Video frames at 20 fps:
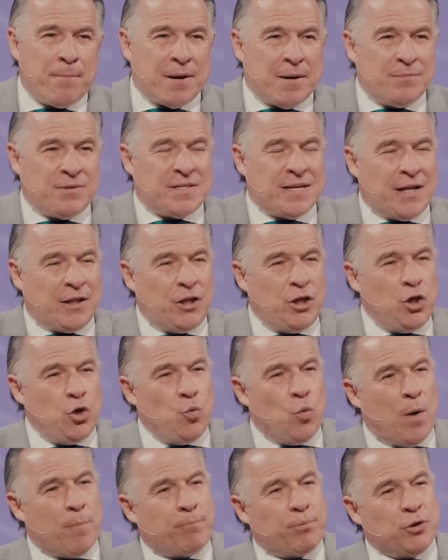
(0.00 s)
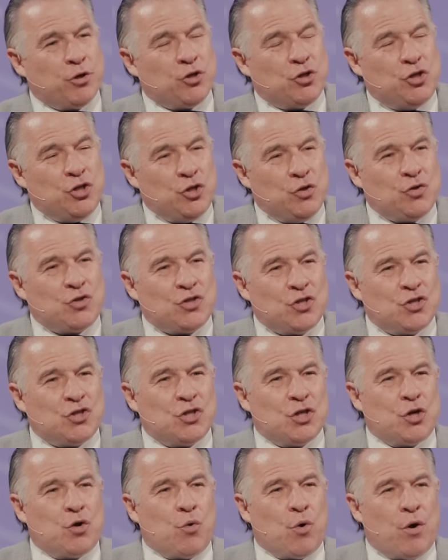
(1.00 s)
but I'm telling you, what
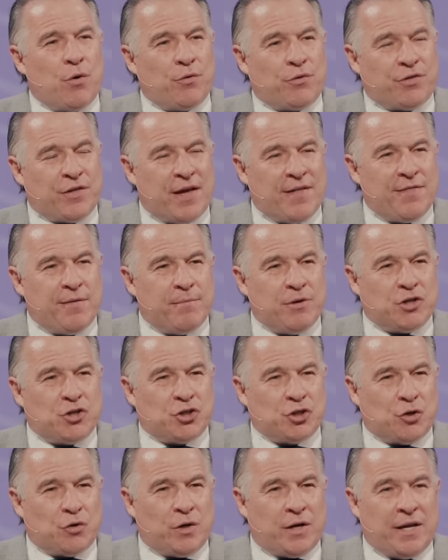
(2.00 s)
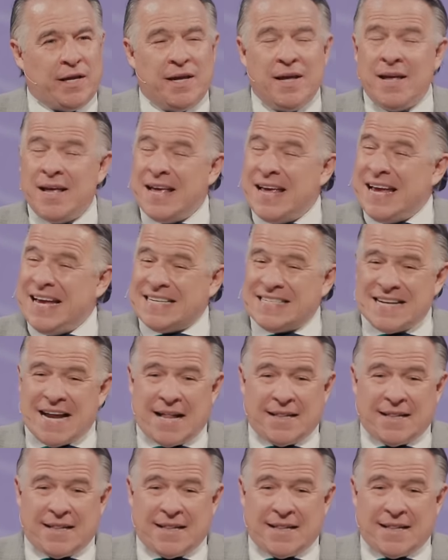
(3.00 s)
produces the growth and the maturity is